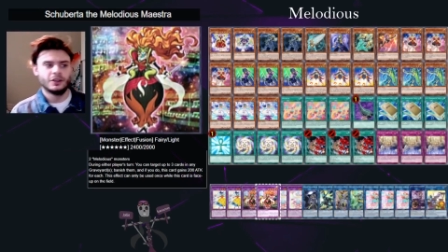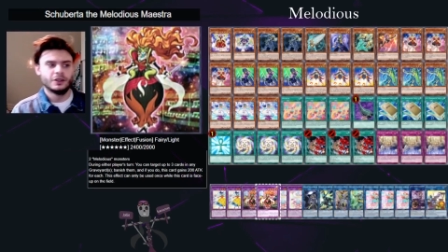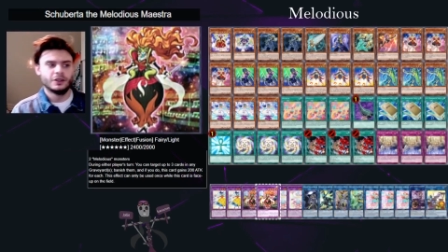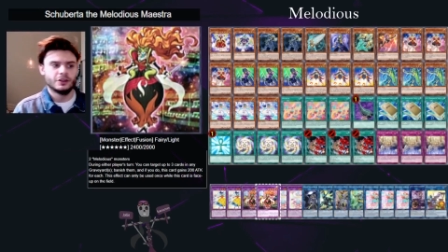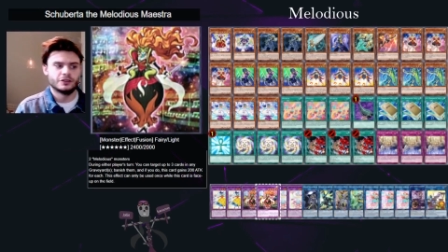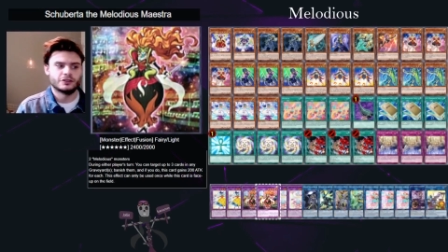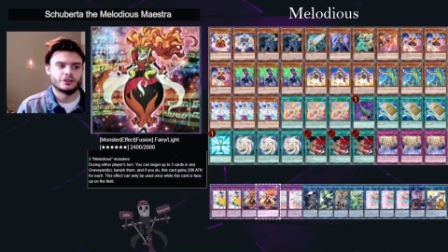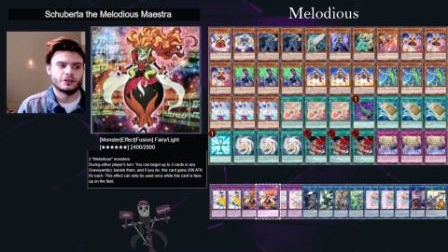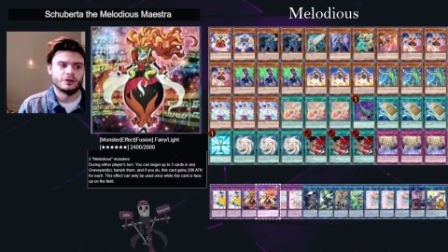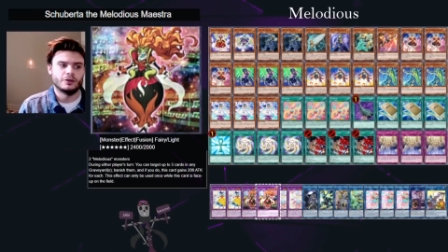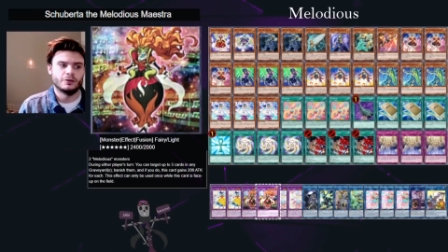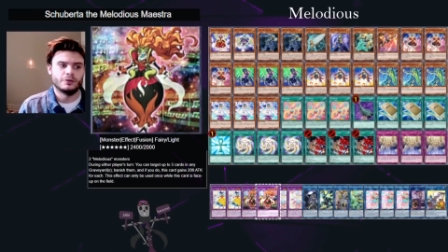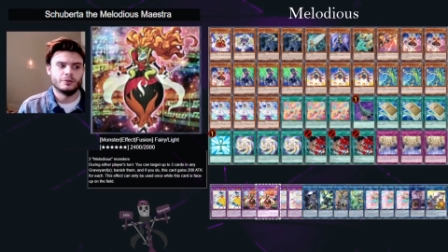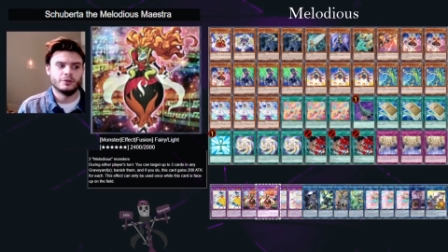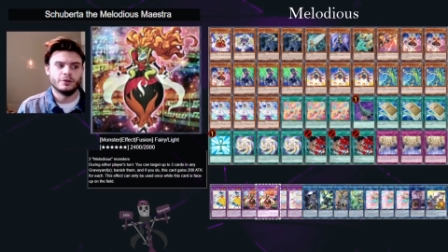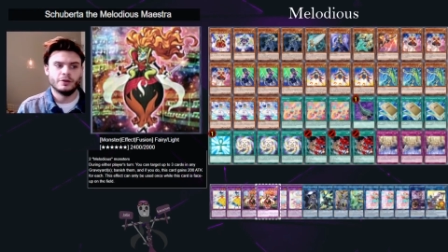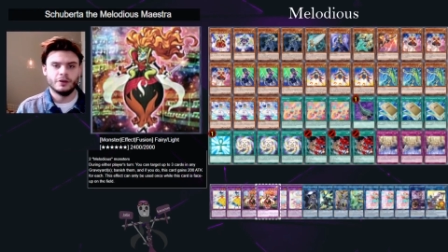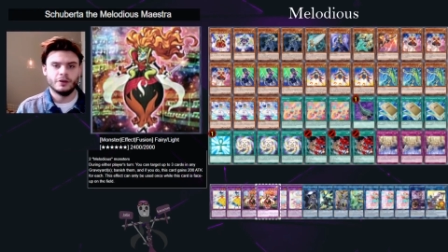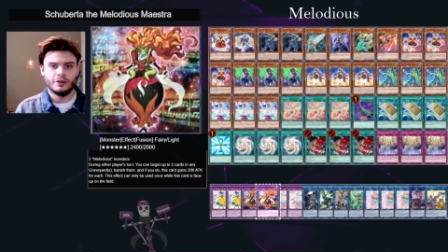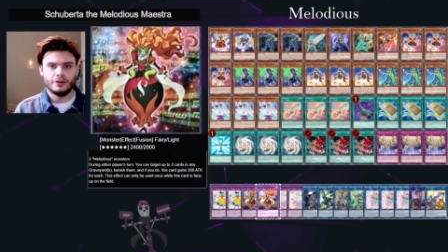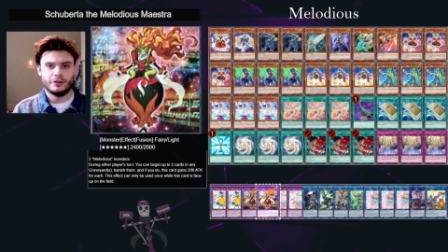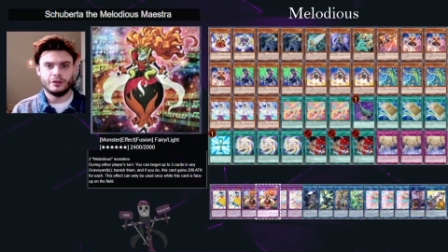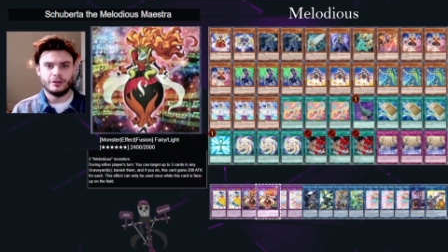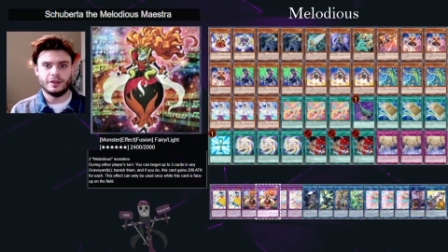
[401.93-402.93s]
So
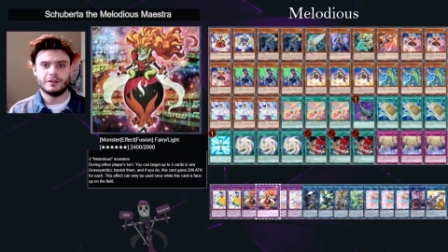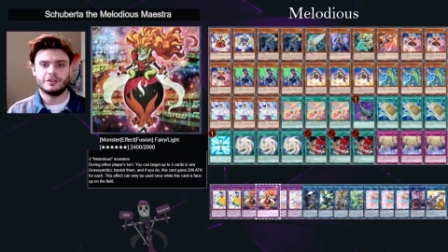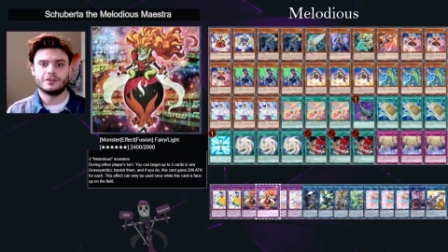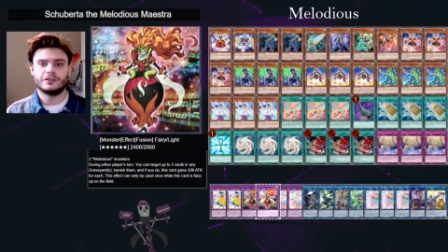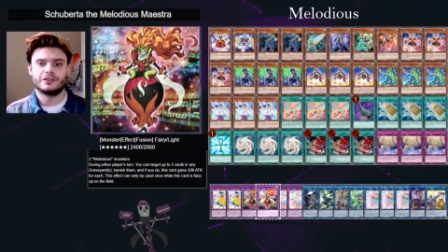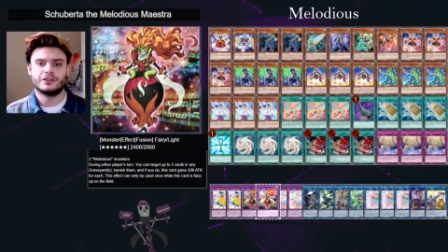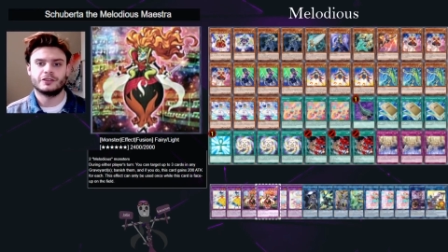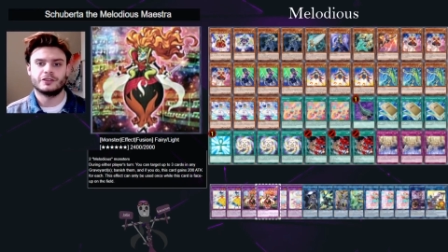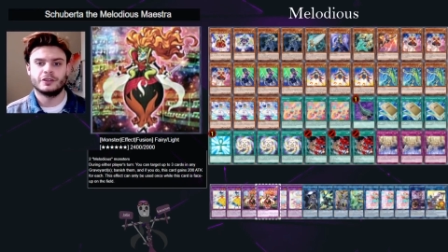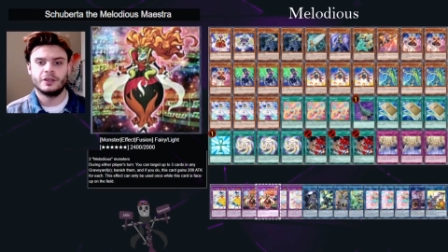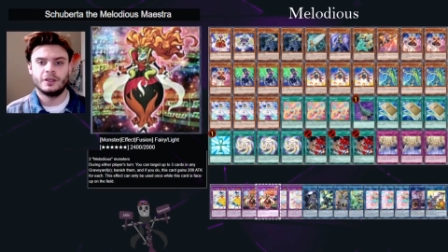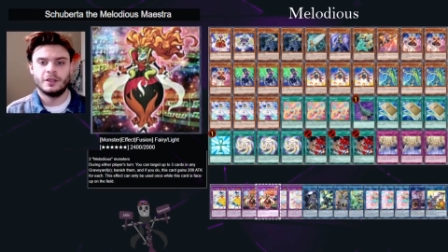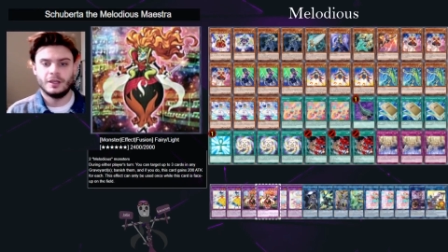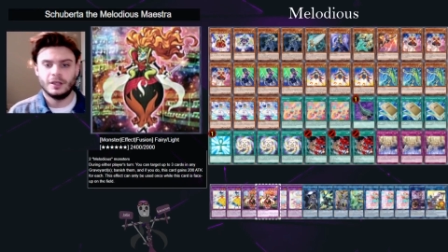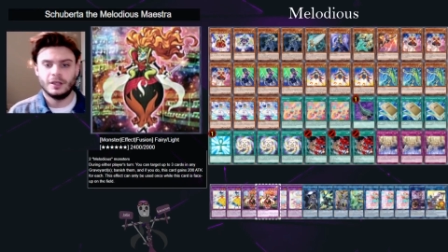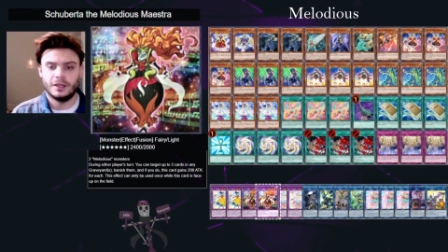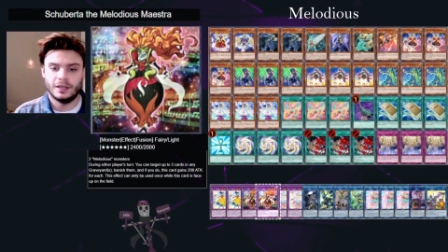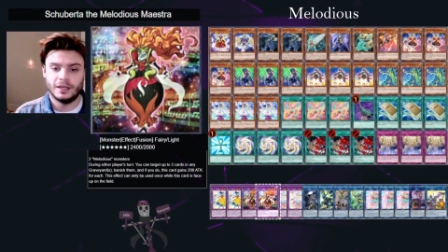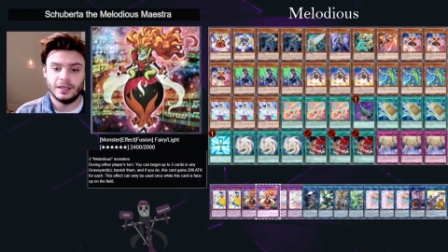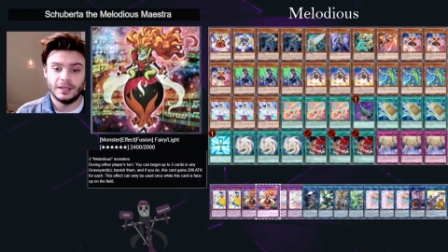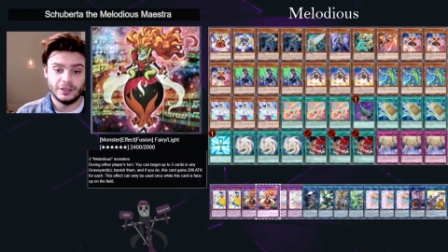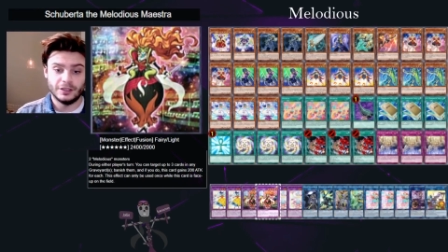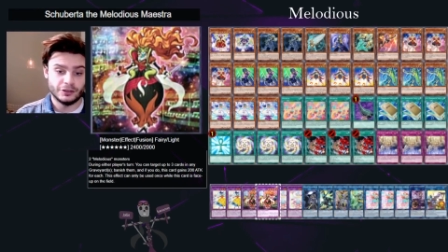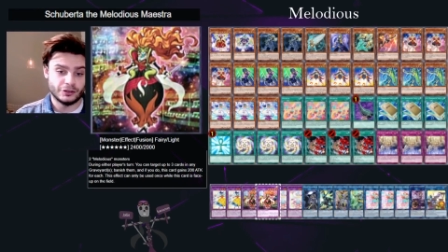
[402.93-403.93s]
this
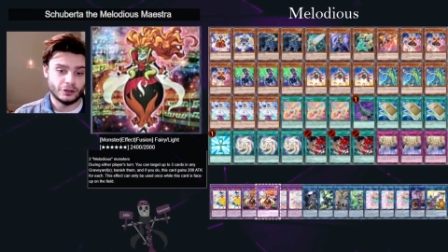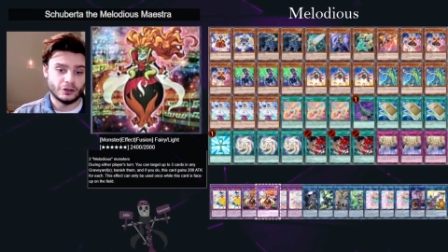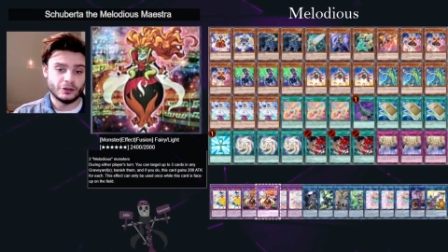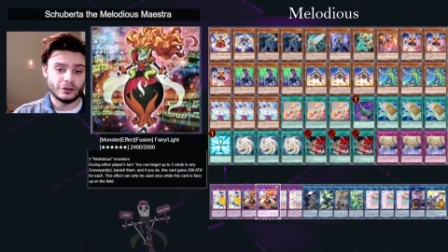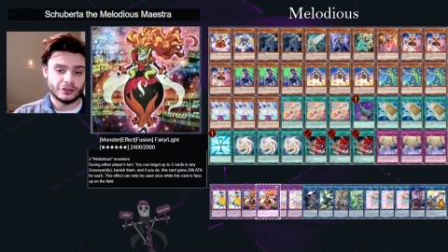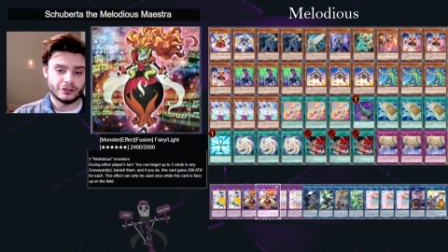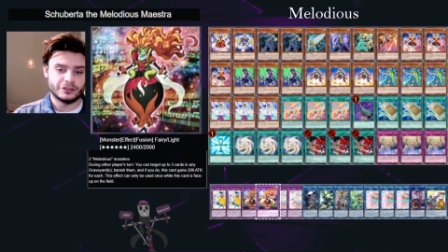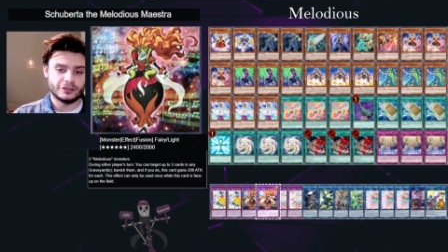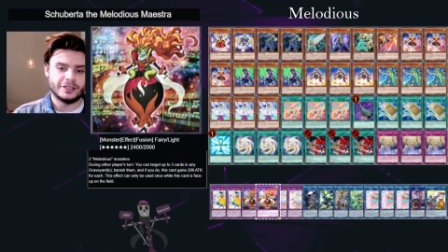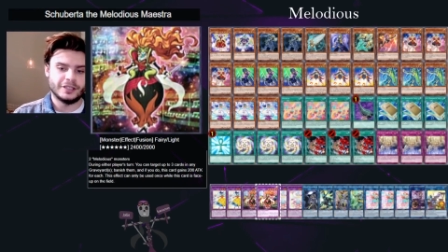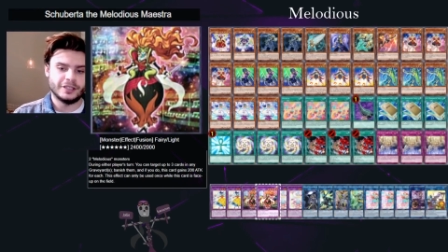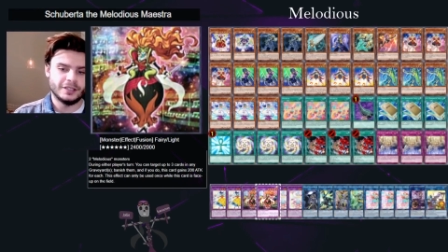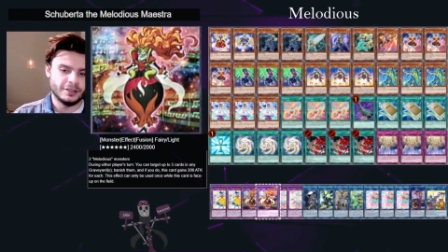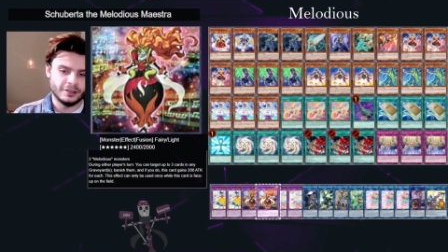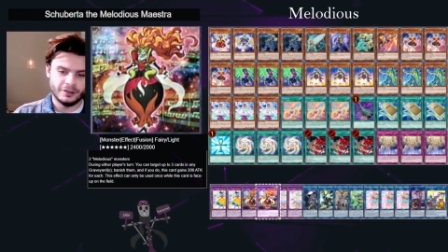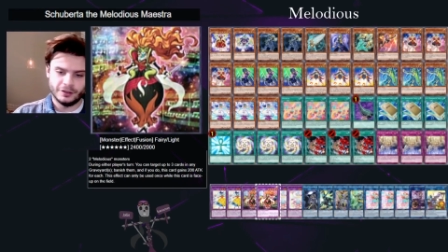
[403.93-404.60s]
is honestly,